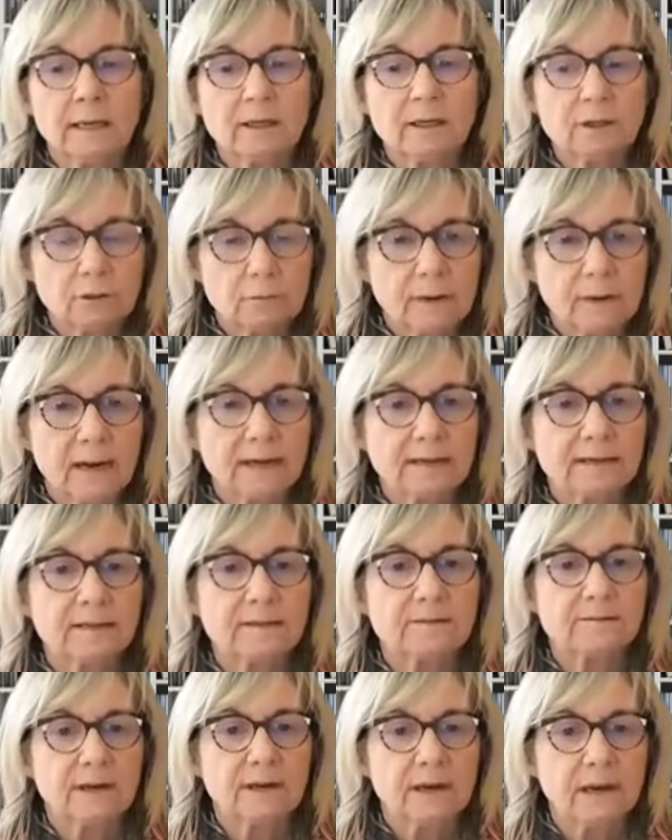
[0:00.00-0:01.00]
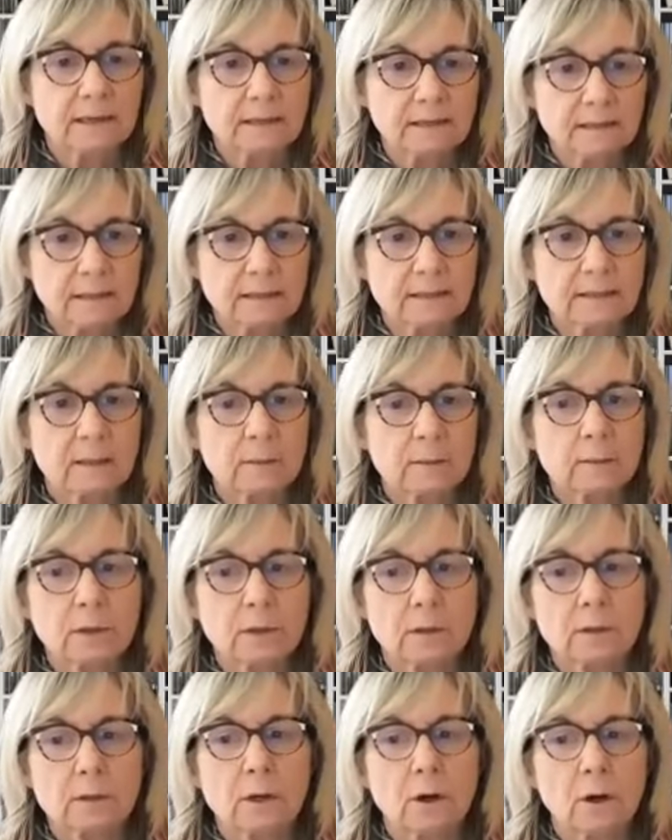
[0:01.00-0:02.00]
Interactive and
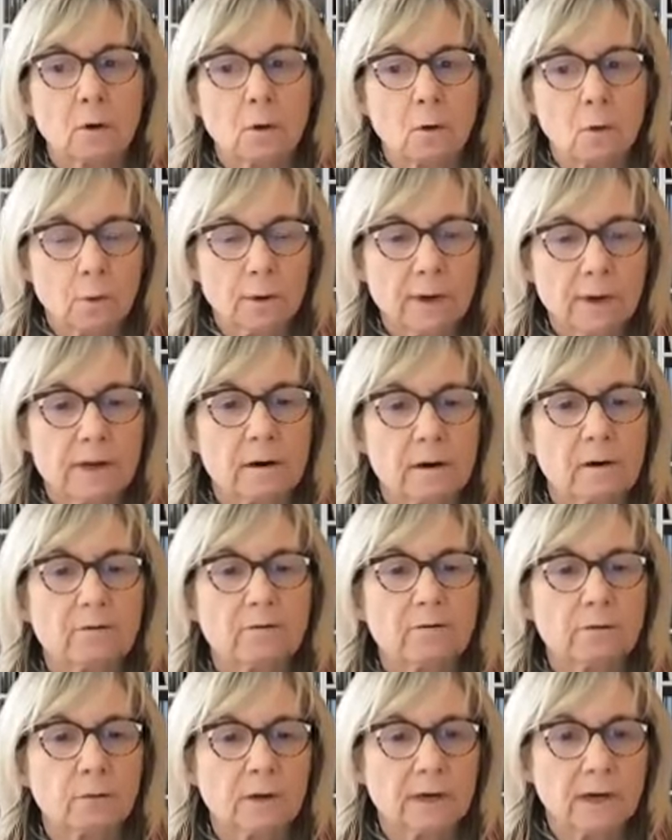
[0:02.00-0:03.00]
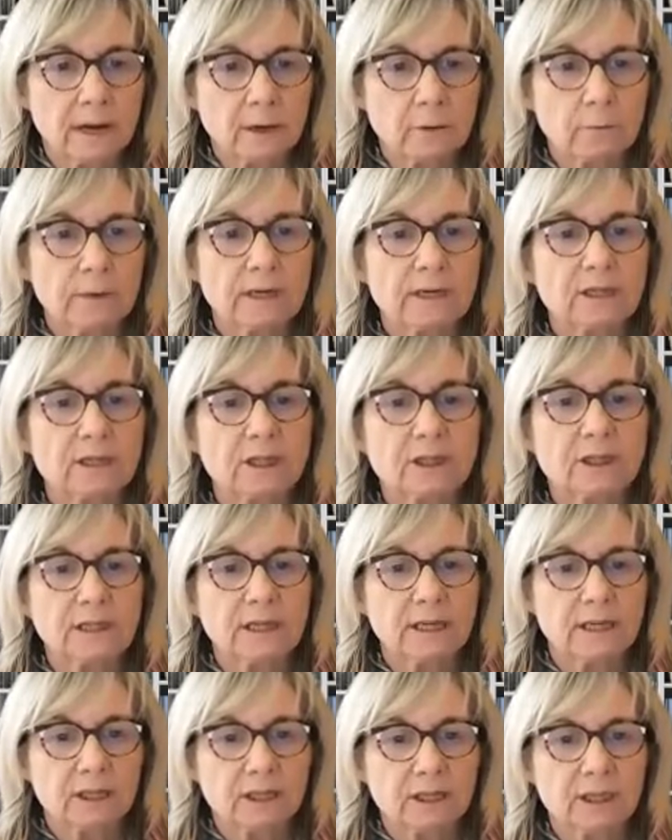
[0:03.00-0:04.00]
Accessible OER for Language
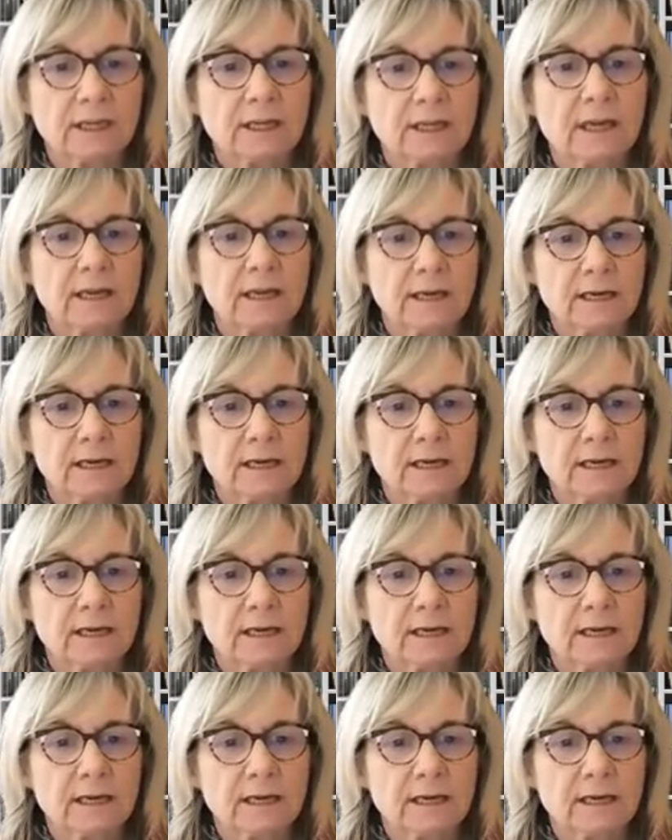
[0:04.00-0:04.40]
Teaching,